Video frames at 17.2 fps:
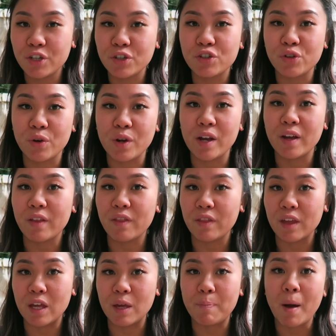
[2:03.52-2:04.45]
year
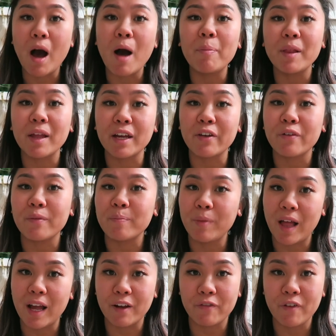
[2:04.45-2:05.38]
during the public
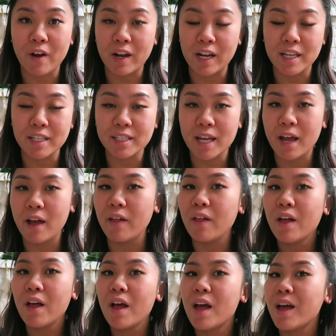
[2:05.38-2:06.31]
Black Friday
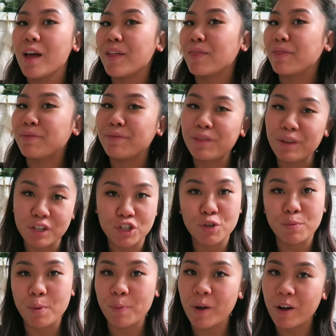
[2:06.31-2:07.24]
sale, the
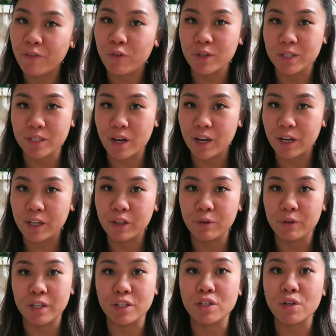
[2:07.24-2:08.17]
Super Puff was not
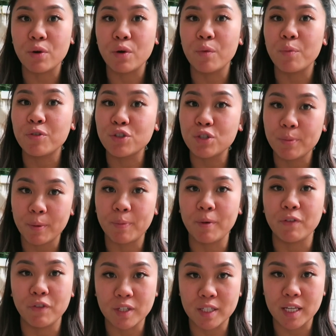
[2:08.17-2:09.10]
included. So Super
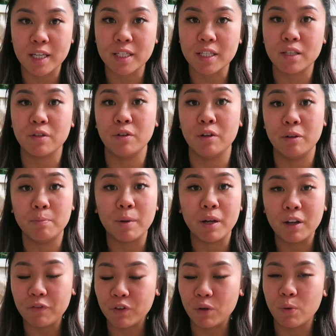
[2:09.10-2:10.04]
Puff was excluded,
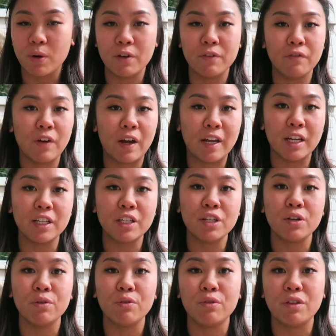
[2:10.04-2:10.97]
but if you were invited
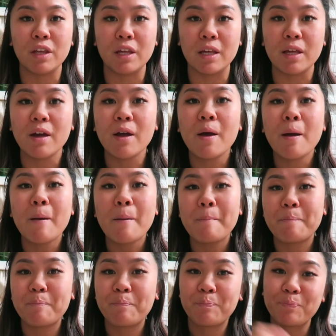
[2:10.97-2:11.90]
to the
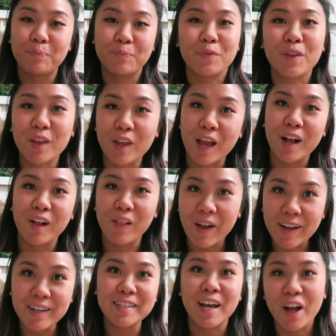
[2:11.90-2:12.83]

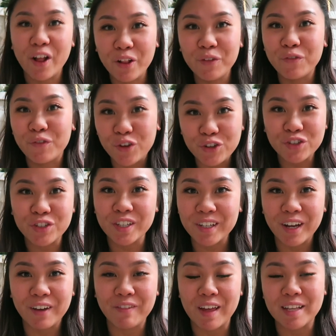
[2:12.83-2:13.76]
clientele
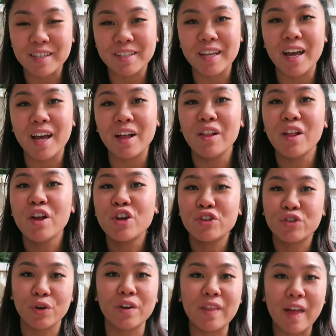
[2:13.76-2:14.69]
version of that sale,
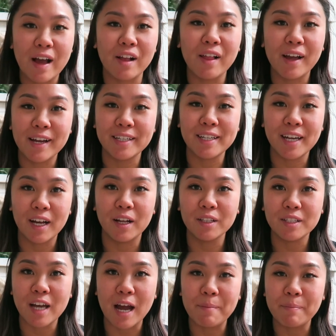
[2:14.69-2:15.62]
during that
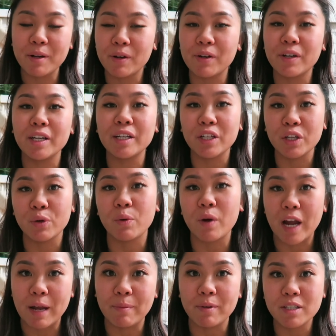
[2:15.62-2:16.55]
clientele time period, you
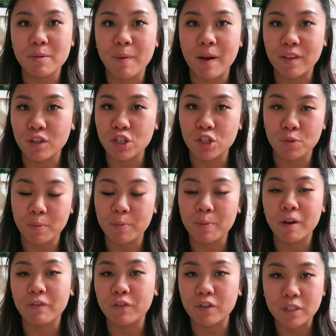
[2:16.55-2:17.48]
were able to buy the Super
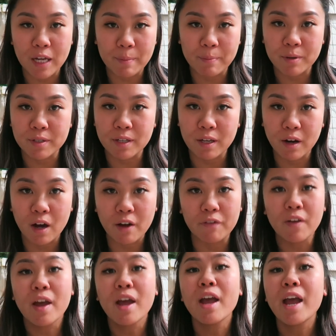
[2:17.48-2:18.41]
Puff for 10%
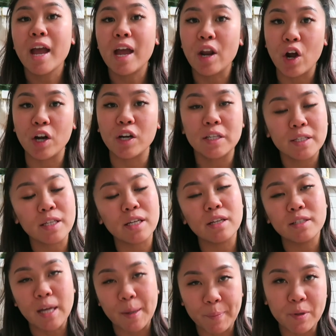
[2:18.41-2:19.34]
off. And
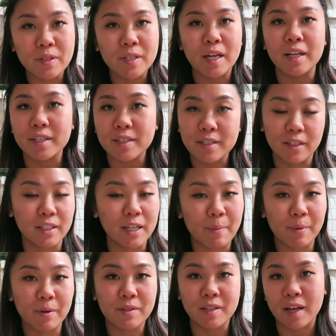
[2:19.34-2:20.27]
honestly, 10% is still
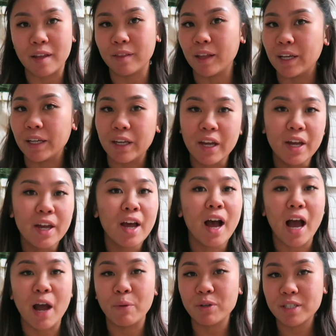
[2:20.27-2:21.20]
10%. Like,
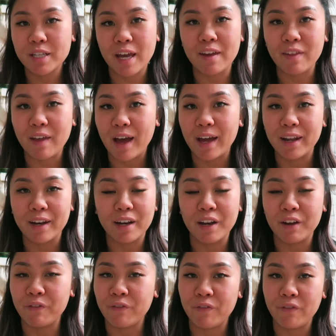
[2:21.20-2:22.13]
I would take that
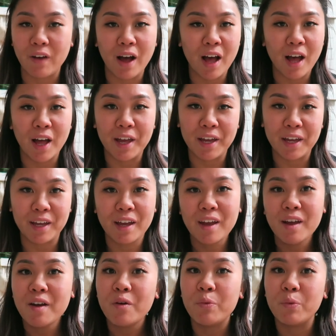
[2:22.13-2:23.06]
if
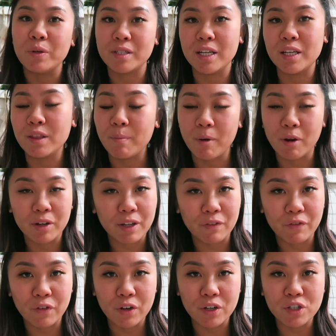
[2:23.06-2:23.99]
I was in the
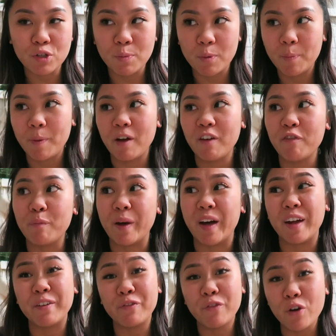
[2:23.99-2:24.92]
market for a Super Puff,
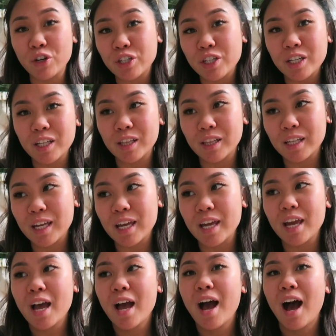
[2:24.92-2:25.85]
but
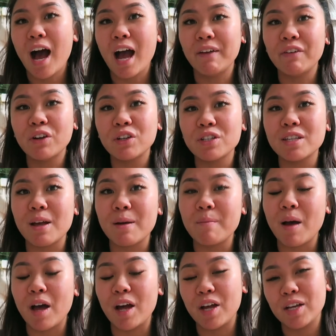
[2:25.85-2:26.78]
unfortunately, I've heard
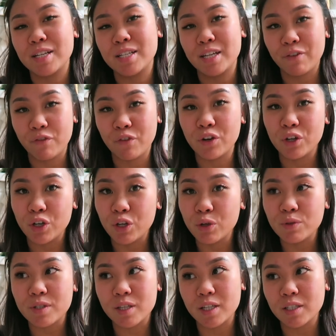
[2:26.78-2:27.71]
some different
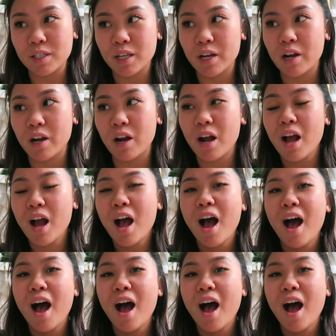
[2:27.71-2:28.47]
news this year.